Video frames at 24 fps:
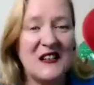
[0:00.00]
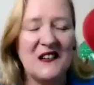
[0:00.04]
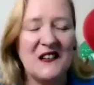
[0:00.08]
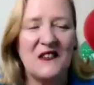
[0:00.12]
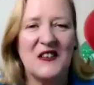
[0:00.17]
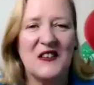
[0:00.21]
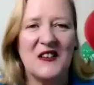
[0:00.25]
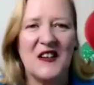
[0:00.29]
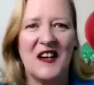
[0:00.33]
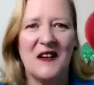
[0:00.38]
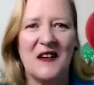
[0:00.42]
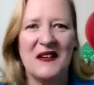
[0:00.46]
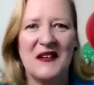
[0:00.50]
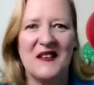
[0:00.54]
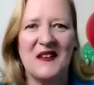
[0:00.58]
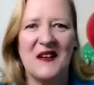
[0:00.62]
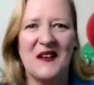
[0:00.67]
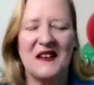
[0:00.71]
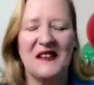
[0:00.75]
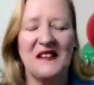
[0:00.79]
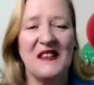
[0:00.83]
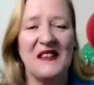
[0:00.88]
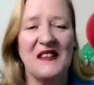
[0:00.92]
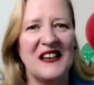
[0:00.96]
you for coming
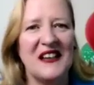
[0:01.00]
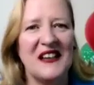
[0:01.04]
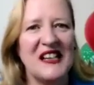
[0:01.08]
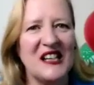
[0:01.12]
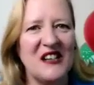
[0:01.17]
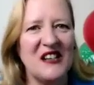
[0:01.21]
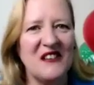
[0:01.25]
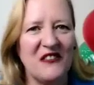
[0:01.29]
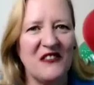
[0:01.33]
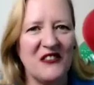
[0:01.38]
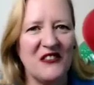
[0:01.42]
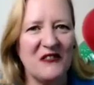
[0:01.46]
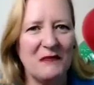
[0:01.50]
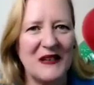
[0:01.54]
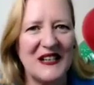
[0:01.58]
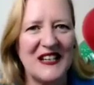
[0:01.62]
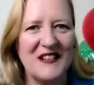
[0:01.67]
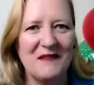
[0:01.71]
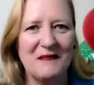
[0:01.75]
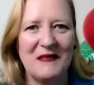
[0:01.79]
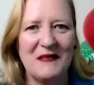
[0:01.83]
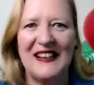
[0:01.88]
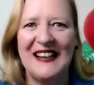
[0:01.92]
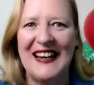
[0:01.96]
on, and thank you for
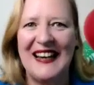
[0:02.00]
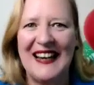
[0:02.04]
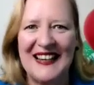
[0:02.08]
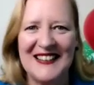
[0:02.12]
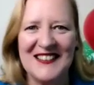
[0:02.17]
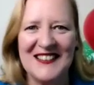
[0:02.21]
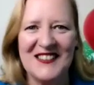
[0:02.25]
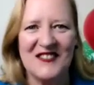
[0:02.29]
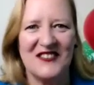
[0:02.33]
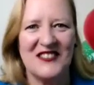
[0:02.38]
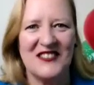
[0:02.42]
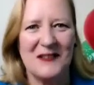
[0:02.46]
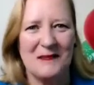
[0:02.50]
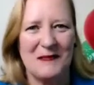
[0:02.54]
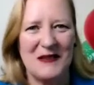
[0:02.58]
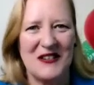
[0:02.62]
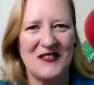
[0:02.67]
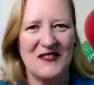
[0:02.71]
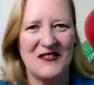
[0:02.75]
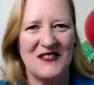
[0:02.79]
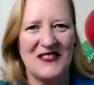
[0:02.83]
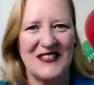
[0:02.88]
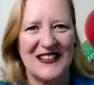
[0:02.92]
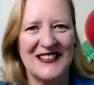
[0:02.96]
being my extra
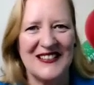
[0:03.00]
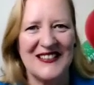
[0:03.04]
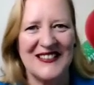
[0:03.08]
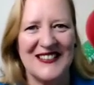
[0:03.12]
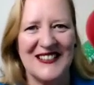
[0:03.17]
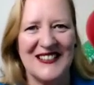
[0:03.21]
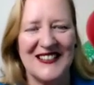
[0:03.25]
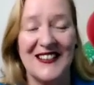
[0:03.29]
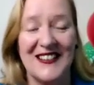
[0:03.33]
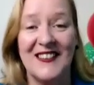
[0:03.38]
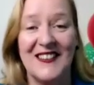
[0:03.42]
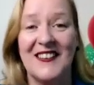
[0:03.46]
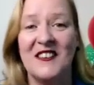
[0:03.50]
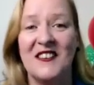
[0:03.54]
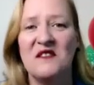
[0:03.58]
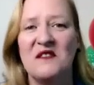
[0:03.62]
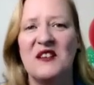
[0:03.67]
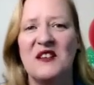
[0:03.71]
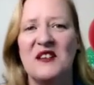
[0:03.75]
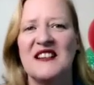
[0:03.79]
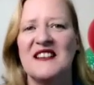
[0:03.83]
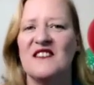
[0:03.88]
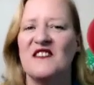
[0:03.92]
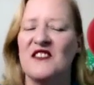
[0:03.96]
special guest today on
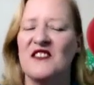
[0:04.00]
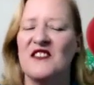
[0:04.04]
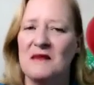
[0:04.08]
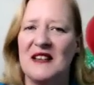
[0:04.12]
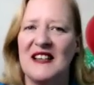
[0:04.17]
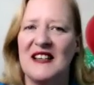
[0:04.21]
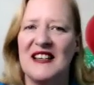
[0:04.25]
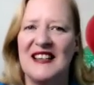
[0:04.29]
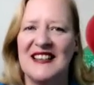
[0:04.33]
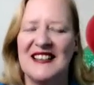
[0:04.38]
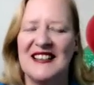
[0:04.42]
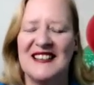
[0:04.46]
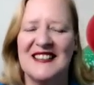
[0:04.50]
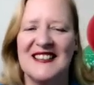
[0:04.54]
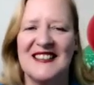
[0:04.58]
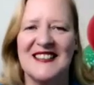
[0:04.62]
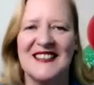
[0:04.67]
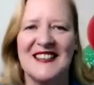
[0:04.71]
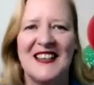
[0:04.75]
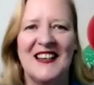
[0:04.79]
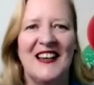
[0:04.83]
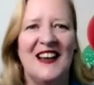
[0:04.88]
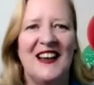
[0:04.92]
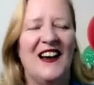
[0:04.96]
what for me
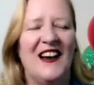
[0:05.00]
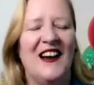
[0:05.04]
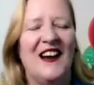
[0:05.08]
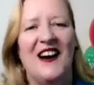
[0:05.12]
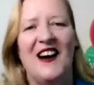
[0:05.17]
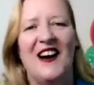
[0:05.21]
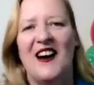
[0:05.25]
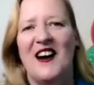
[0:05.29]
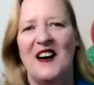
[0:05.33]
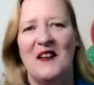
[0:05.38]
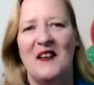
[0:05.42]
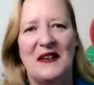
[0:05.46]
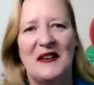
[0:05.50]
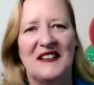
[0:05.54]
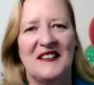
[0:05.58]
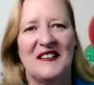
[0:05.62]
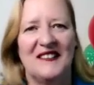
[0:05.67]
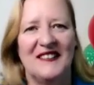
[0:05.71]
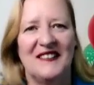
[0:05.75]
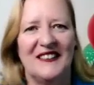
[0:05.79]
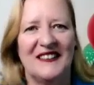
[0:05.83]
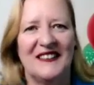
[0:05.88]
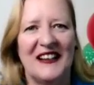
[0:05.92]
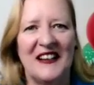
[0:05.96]
is, oh my
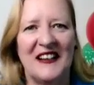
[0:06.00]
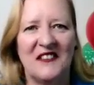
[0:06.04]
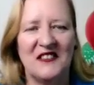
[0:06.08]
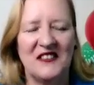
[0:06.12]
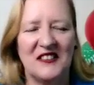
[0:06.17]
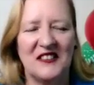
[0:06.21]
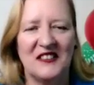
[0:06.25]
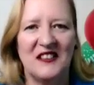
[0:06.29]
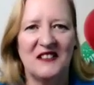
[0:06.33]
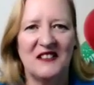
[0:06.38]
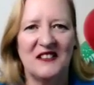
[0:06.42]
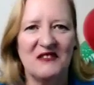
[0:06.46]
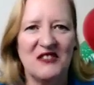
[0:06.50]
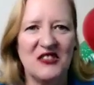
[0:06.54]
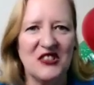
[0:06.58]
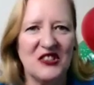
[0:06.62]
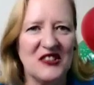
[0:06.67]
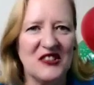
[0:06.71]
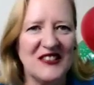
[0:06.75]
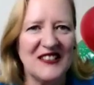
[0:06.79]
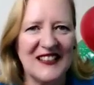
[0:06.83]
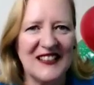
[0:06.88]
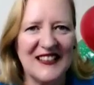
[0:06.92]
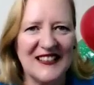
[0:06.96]
God, after 2
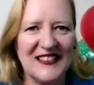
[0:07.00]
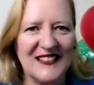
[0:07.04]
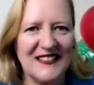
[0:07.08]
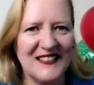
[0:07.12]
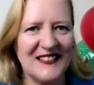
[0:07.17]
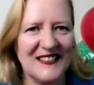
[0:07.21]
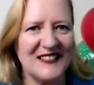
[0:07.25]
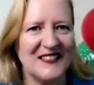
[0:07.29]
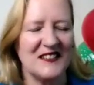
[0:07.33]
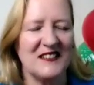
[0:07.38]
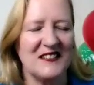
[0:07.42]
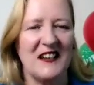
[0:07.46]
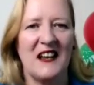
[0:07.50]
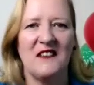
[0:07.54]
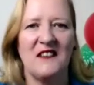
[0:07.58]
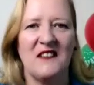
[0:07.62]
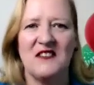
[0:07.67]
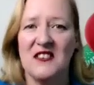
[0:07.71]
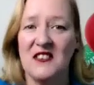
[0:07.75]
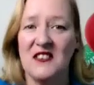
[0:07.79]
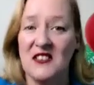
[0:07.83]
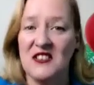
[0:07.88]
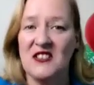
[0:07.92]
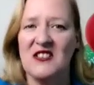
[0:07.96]
years and
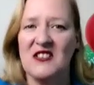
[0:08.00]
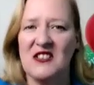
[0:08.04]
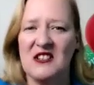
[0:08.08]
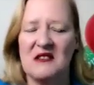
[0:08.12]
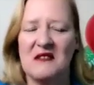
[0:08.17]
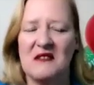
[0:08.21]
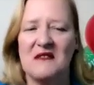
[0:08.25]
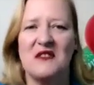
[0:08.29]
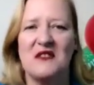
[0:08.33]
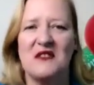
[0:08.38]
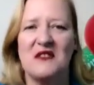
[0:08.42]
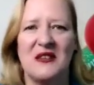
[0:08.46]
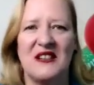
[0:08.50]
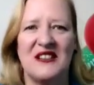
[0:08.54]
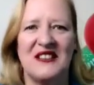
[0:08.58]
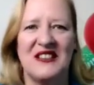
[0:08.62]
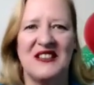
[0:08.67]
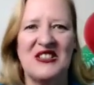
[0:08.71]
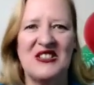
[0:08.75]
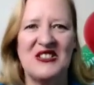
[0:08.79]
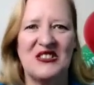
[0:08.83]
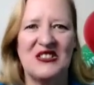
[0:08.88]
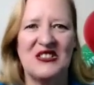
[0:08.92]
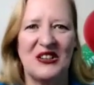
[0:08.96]
after this year of doing
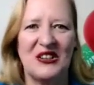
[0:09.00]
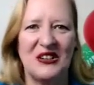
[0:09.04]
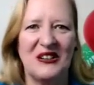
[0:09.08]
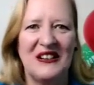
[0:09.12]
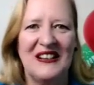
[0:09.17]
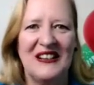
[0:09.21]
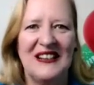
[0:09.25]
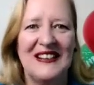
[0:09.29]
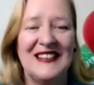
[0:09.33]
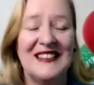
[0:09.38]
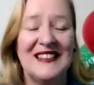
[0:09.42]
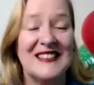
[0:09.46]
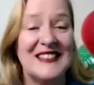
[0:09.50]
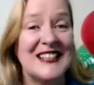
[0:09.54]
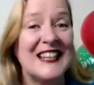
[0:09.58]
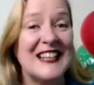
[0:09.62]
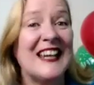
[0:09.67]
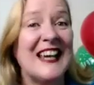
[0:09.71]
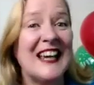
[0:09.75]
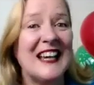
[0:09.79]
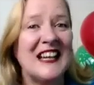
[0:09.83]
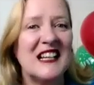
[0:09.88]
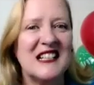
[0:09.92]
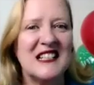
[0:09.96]
this show, to
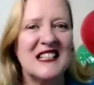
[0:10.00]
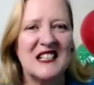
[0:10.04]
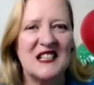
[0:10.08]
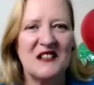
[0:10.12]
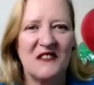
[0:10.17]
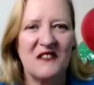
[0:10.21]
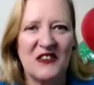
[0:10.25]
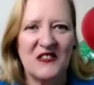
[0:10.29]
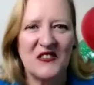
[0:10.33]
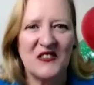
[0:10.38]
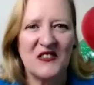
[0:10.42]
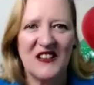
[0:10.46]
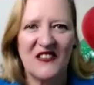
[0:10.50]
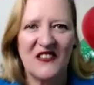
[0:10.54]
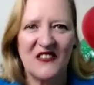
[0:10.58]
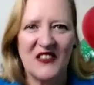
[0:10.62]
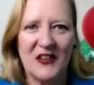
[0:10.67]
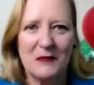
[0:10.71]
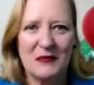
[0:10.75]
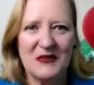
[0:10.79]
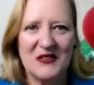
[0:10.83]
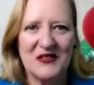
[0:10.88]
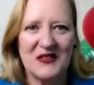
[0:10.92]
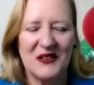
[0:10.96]
get to the 50th
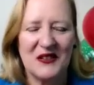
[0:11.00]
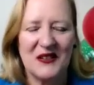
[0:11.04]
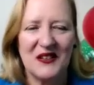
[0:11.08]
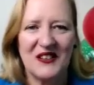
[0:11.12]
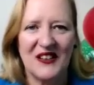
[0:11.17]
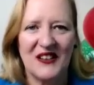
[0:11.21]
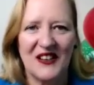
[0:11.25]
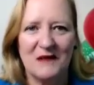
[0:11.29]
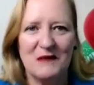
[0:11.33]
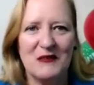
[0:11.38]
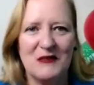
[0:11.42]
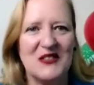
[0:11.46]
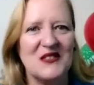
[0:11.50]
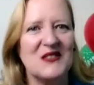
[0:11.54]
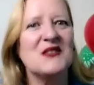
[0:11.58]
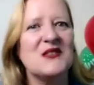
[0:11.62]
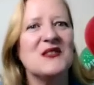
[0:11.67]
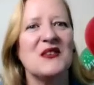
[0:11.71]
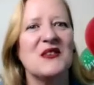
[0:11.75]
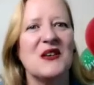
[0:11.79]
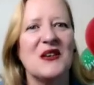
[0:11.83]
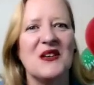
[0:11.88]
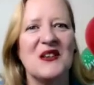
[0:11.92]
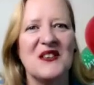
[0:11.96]
episode, I'm
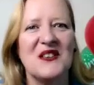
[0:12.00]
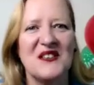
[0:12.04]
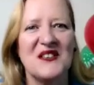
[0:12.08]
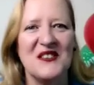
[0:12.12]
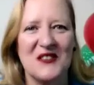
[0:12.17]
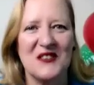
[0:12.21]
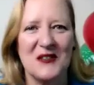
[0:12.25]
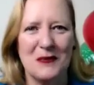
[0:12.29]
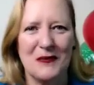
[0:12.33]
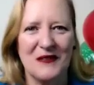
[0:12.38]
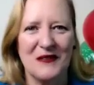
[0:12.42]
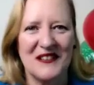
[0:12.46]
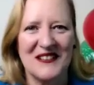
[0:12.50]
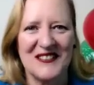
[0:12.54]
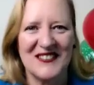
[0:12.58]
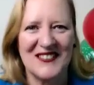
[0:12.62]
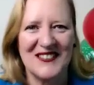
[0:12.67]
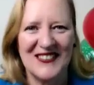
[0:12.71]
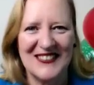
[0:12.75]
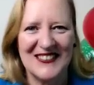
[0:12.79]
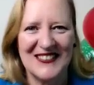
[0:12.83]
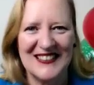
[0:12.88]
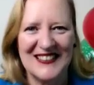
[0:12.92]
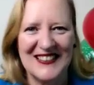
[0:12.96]
just so super
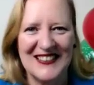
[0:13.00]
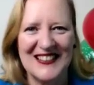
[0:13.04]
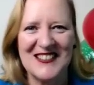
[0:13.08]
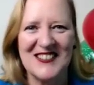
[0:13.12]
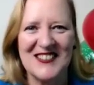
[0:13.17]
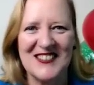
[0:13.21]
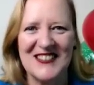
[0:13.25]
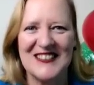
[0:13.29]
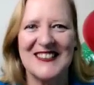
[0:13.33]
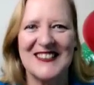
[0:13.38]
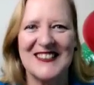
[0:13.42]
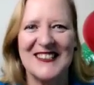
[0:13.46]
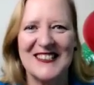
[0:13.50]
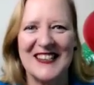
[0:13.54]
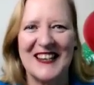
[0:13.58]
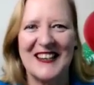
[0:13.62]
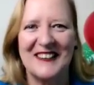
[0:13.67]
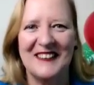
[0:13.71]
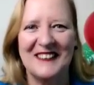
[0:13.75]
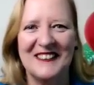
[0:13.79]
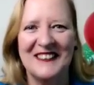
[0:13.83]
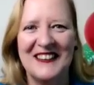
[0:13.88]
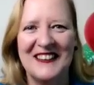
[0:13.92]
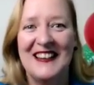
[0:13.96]
excited, as you can
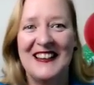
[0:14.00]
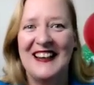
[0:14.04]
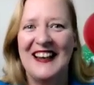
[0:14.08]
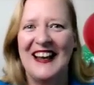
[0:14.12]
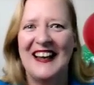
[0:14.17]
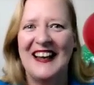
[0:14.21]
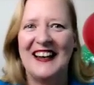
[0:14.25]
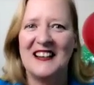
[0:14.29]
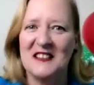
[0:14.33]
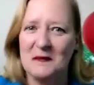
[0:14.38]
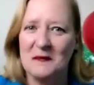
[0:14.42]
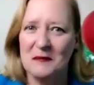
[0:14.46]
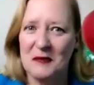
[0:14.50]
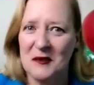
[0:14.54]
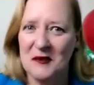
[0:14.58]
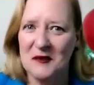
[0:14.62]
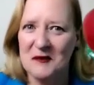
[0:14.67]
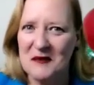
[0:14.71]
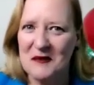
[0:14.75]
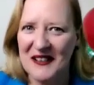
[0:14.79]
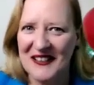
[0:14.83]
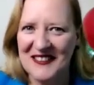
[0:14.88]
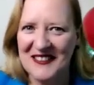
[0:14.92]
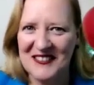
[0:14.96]
tell. And as per
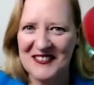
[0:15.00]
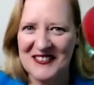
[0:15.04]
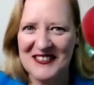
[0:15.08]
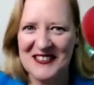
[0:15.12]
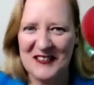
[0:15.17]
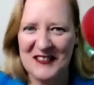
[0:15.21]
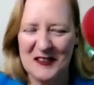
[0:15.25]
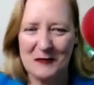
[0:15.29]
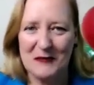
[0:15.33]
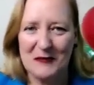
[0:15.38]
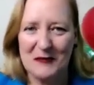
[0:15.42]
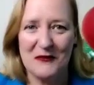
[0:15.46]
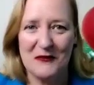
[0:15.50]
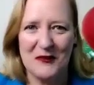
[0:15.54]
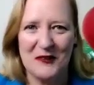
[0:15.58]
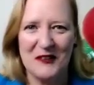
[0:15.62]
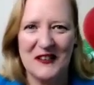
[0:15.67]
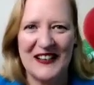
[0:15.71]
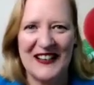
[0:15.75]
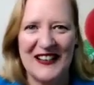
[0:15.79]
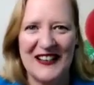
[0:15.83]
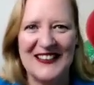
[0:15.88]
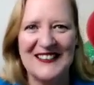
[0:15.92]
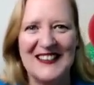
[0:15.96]
Wayne could tell
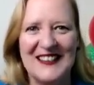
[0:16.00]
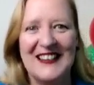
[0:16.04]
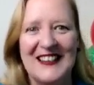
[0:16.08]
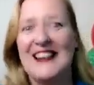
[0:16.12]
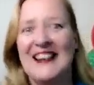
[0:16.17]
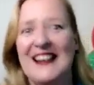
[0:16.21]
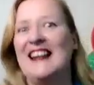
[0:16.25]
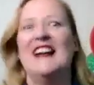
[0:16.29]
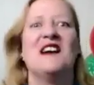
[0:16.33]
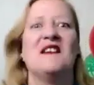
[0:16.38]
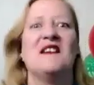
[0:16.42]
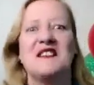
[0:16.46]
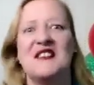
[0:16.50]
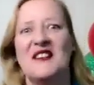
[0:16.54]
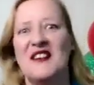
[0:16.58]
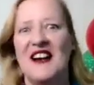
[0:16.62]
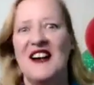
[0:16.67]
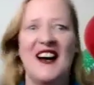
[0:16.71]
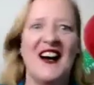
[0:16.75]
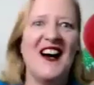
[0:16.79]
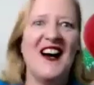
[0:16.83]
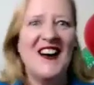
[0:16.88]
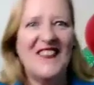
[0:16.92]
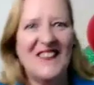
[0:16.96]
beforehand, it was like,
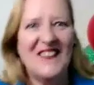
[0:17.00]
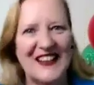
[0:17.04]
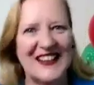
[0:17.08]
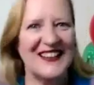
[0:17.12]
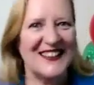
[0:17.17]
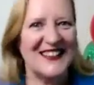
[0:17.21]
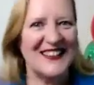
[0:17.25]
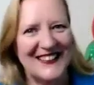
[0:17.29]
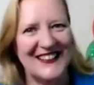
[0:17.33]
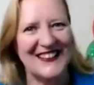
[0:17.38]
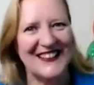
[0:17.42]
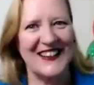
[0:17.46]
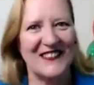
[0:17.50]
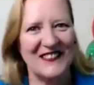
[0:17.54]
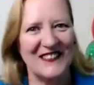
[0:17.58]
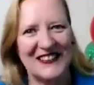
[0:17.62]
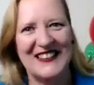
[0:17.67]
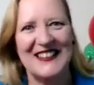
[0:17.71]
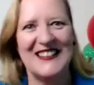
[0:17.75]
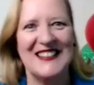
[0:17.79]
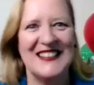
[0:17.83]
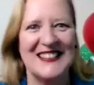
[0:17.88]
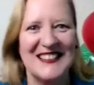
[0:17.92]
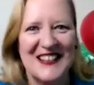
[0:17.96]
oh my God,
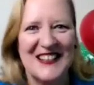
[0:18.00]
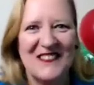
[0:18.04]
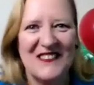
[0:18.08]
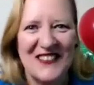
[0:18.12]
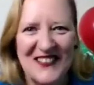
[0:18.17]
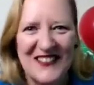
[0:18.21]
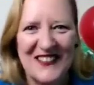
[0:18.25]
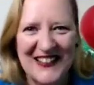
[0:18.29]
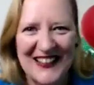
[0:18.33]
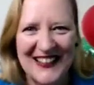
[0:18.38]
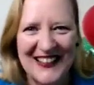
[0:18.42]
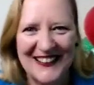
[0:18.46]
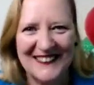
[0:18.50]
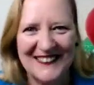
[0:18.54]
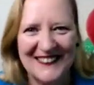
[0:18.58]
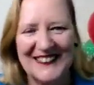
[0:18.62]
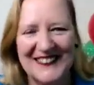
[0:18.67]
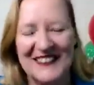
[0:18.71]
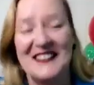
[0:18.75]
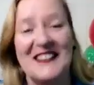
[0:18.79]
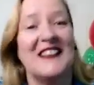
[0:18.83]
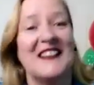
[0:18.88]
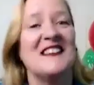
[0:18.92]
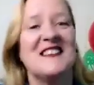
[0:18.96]
everything's everywhere.
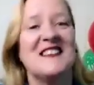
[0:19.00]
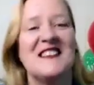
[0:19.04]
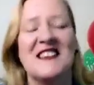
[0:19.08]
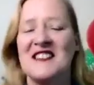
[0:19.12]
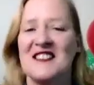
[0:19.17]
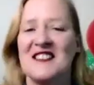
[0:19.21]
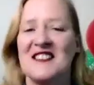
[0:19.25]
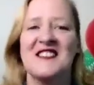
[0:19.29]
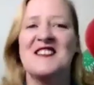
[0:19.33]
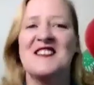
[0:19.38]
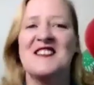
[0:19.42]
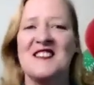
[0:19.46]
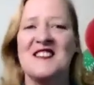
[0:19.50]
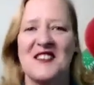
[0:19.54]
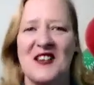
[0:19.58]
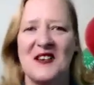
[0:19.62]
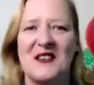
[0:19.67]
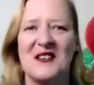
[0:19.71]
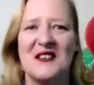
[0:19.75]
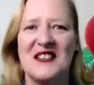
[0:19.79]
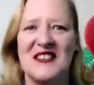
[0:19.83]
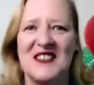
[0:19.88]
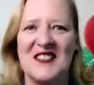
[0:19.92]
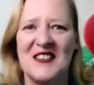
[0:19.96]
And it's just
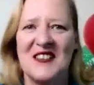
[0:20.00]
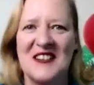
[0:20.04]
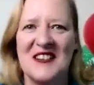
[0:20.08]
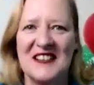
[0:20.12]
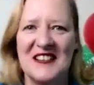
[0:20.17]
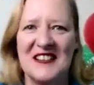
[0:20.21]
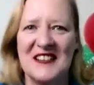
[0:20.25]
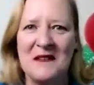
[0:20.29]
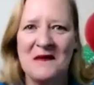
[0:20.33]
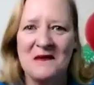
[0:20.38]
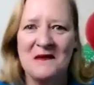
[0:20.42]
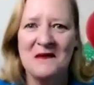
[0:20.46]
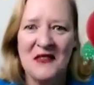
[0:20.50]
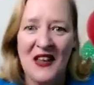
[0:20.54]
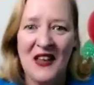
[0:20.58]
so exciting.